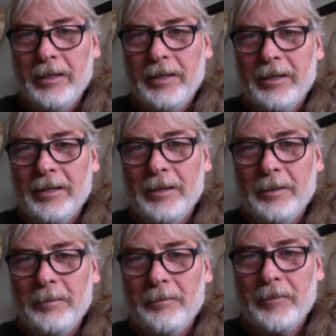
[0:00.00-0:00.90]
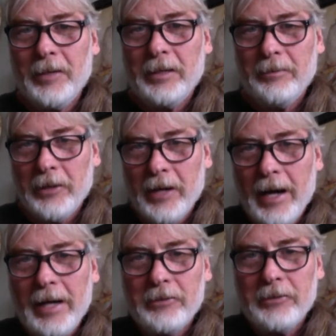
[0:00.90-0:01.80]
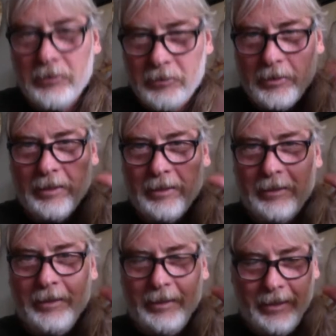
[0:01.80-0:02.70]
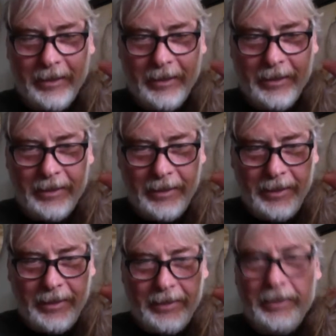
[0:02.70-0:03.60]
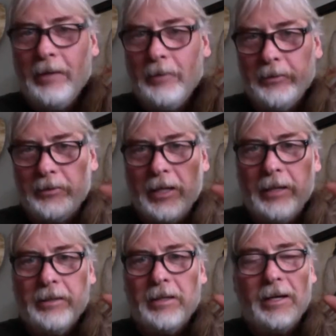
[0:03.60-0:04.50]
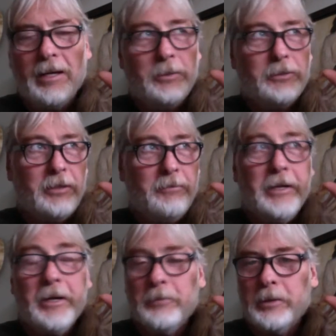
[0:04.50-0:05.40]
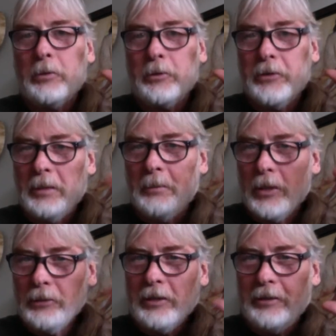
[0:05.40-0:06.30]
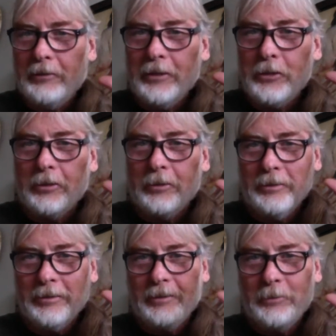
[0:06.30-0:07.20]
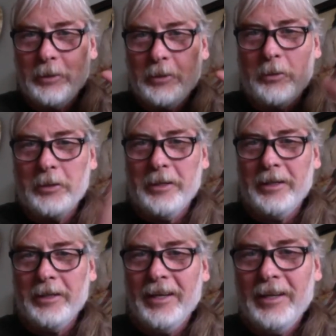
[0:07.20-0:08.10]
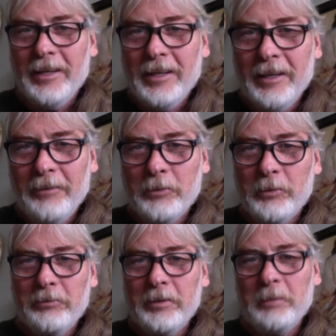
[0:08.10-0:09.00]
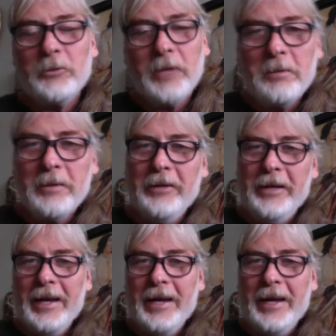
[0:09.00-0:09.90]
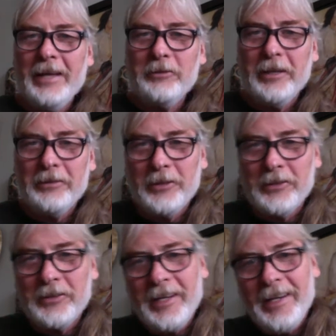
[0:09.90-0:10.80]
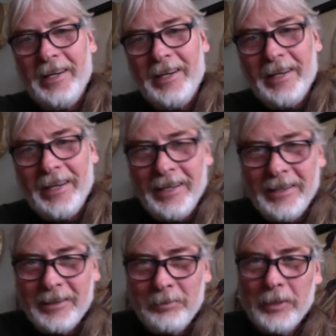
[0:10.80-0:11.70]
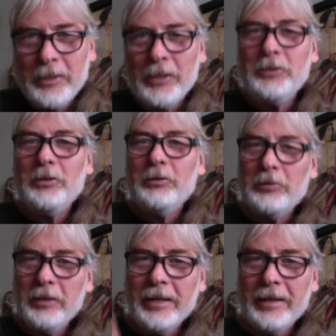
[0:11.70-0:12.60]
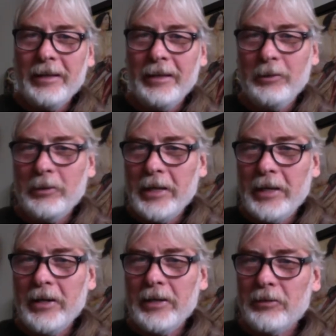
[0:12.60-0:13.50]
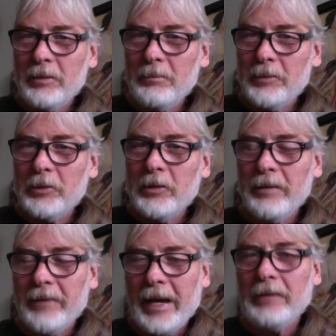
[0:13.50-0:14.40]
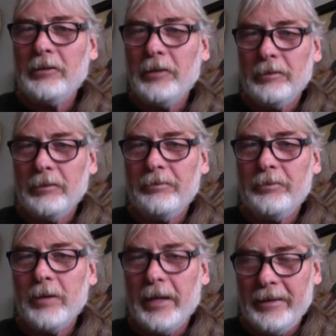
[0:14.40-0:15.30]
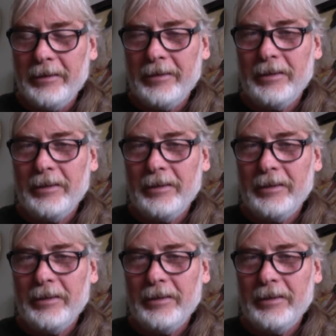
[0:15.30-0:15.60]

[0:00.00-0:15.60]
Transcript: um, think of your eyes as the the uh, now uh, not, not I wouldn't say video recorder anymore. I'd say digital recorder of the from the realm of the ancestors, and it's because you see it that you carry some degree of antidote for it.